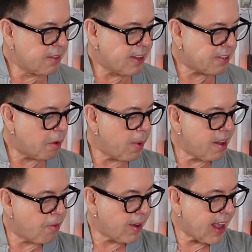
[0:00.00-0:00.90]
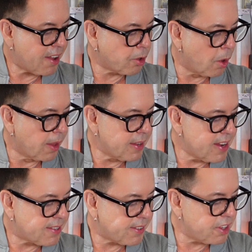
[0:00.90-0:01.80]
Desert Rain Fragrance Oil
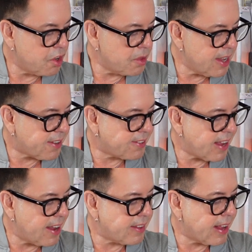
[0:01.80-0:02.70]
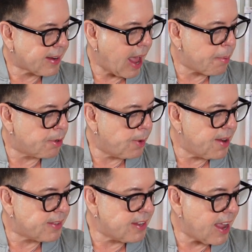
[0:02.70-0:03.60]
is a unique scent that
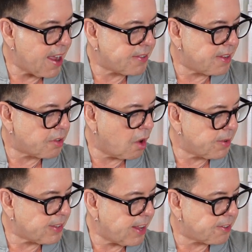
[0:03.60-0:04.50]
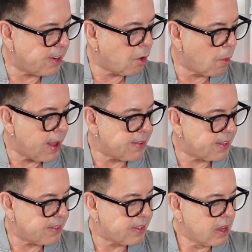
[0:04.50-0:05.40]
captures the essence of a desert
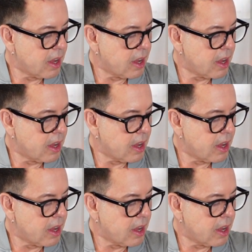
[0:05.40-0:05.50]
oasis.